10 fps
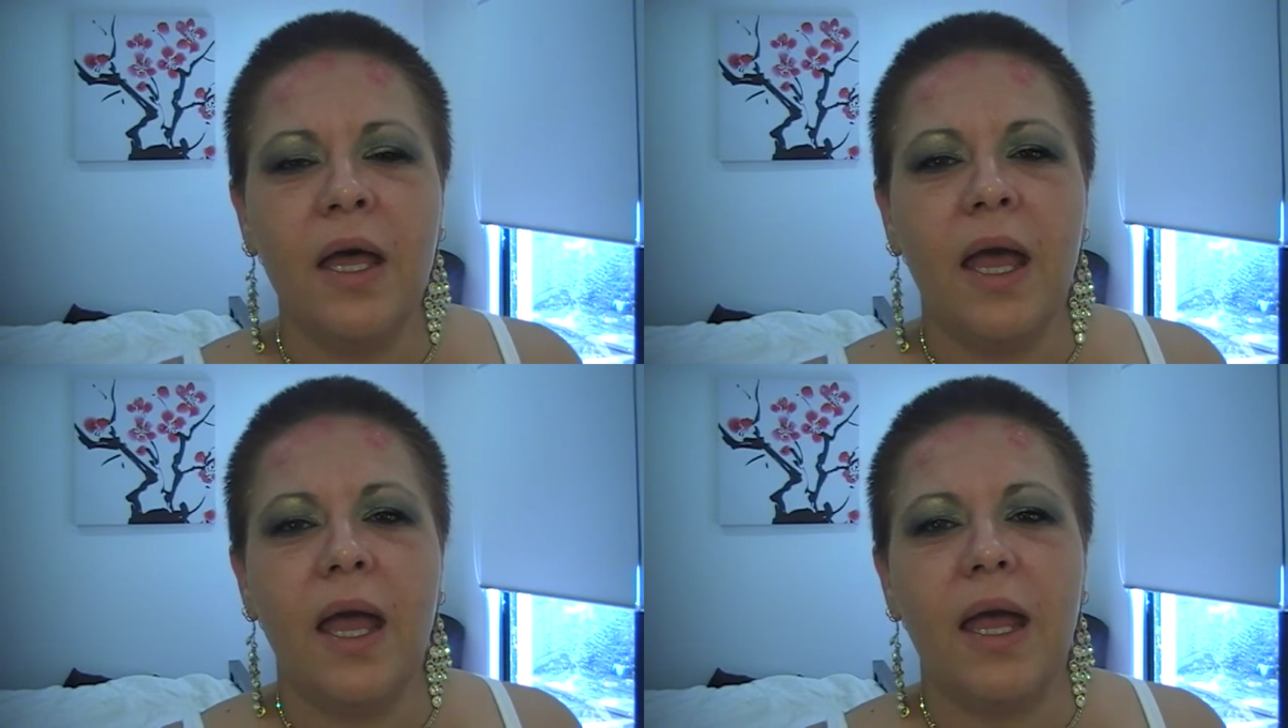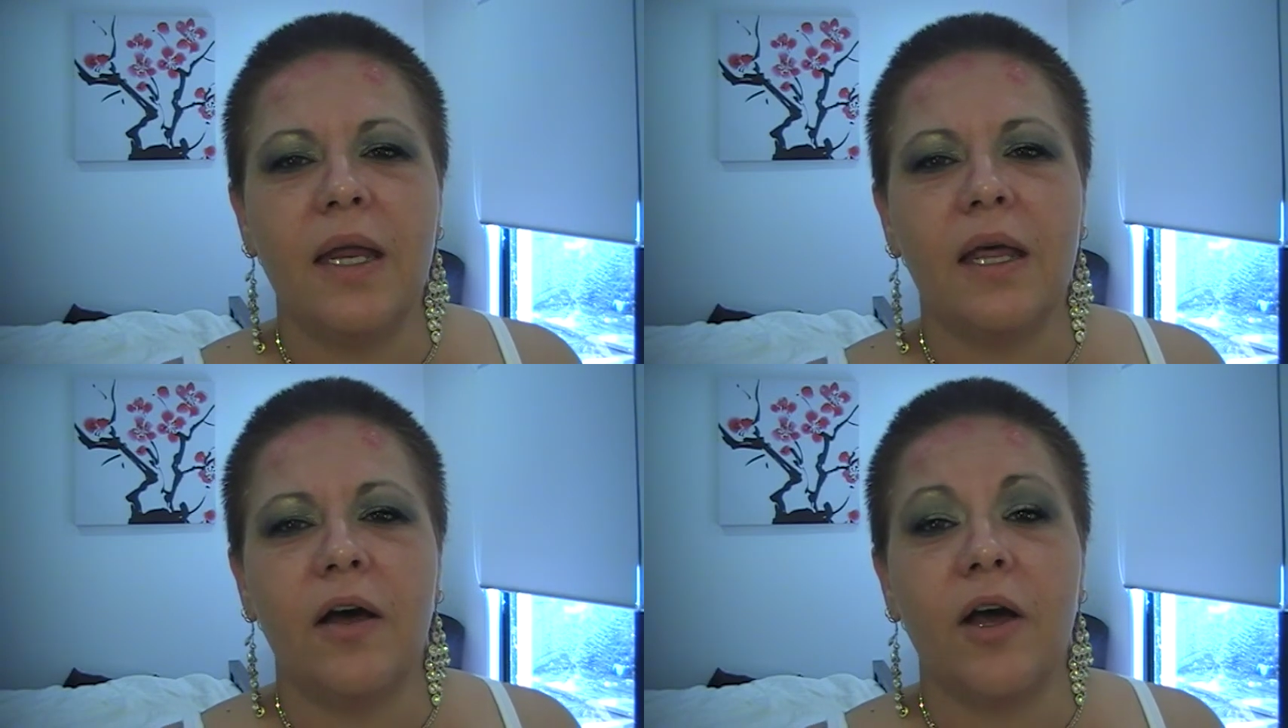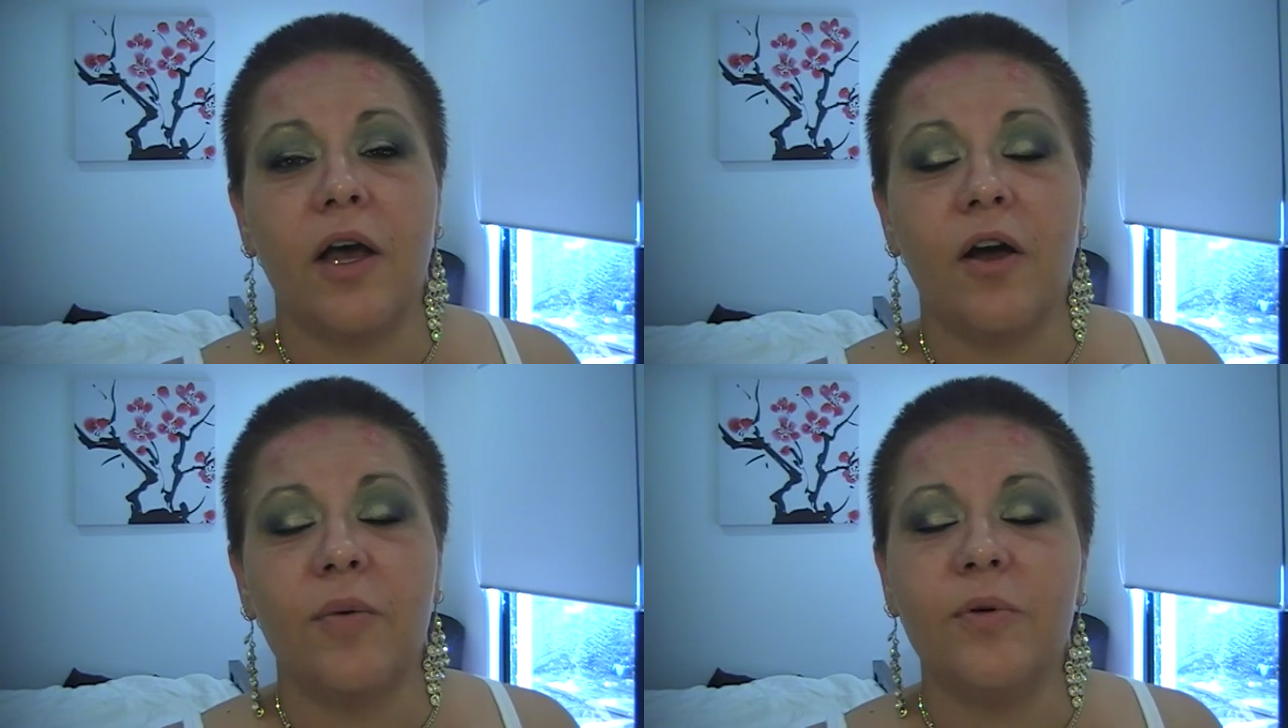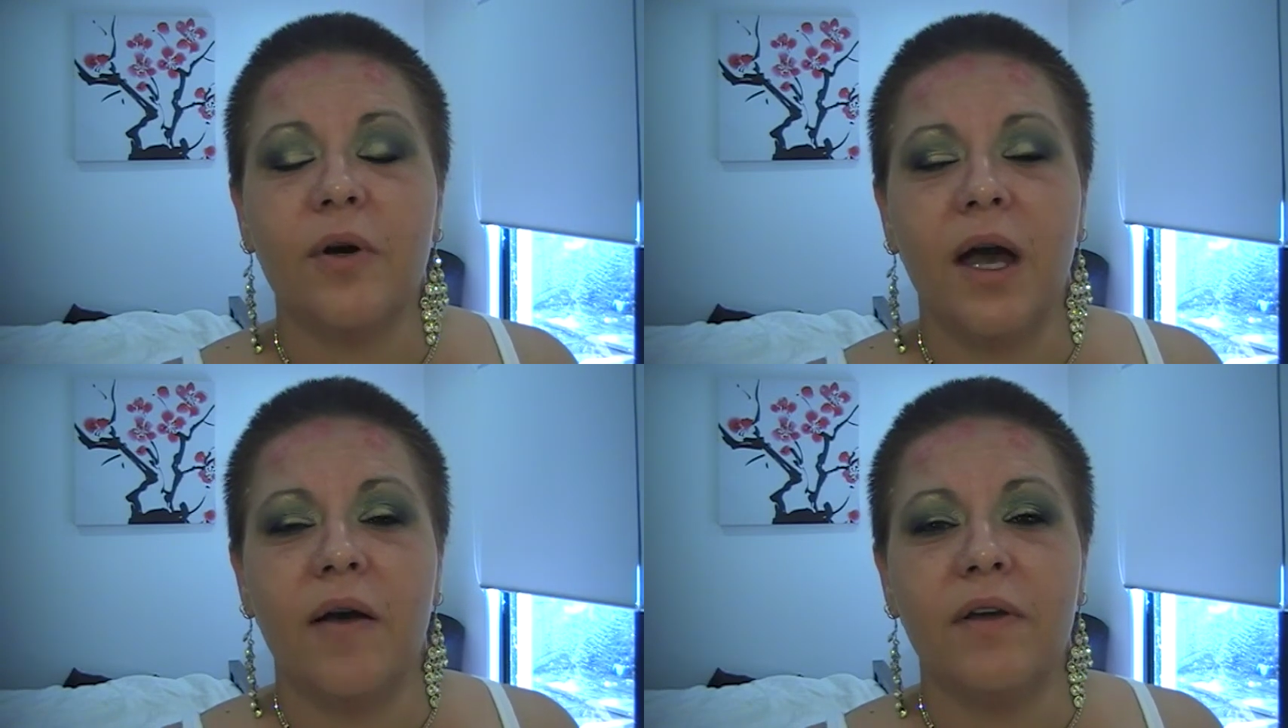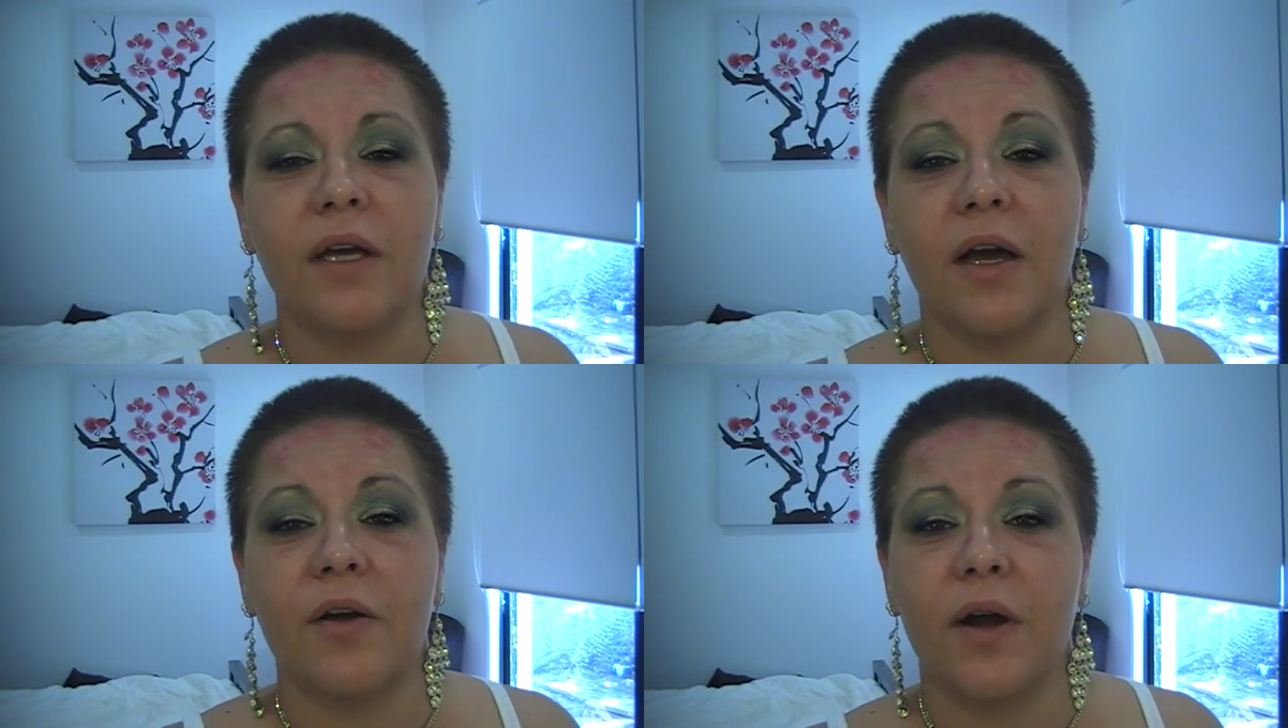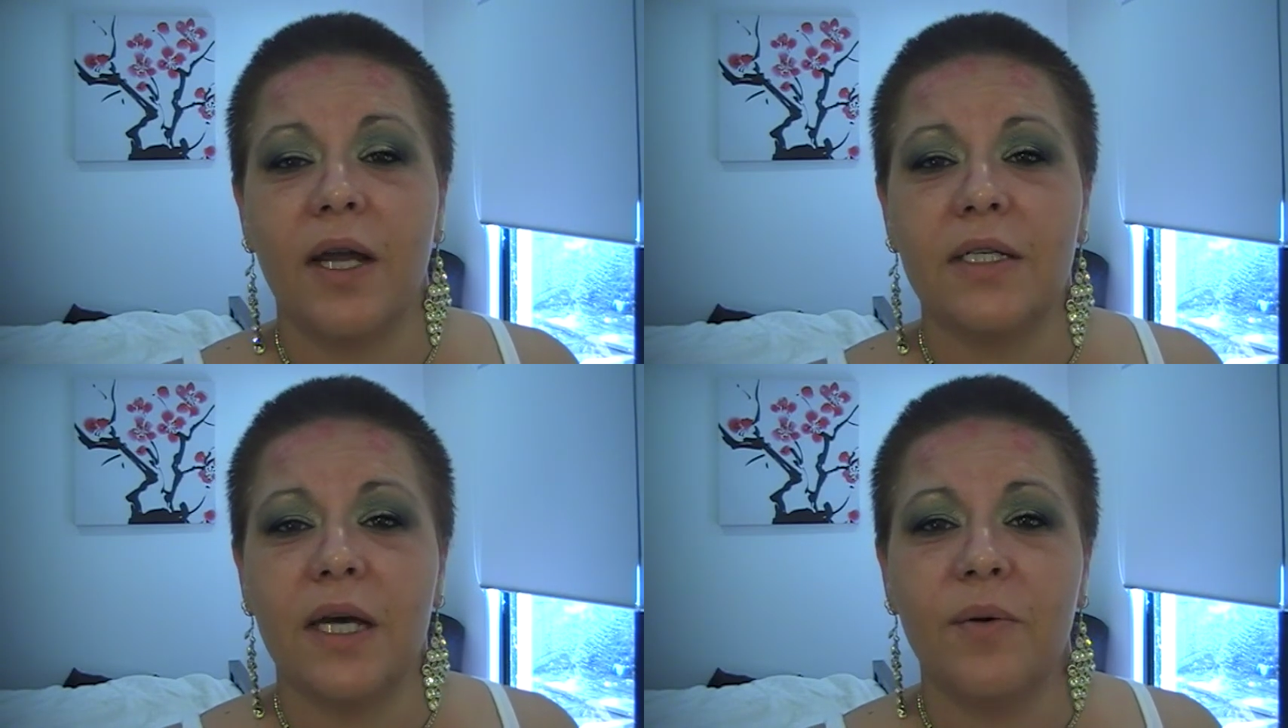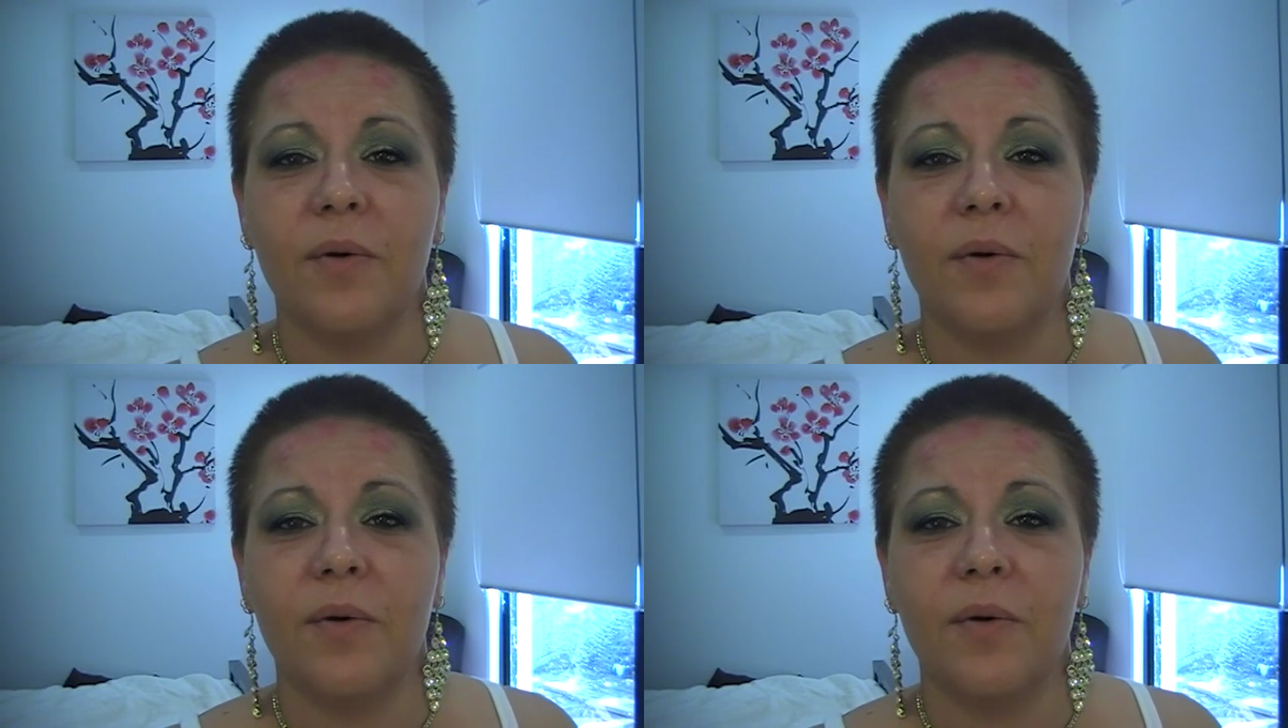And I hope you are having a great day,